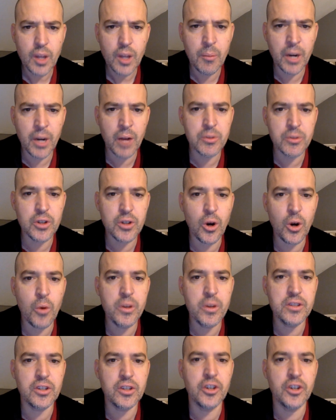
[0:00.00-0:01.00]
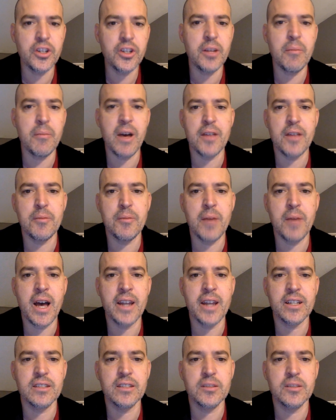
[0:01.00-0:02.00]
But I was always good at
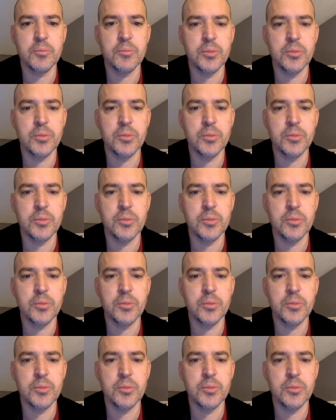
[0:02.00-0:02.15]
mathematics,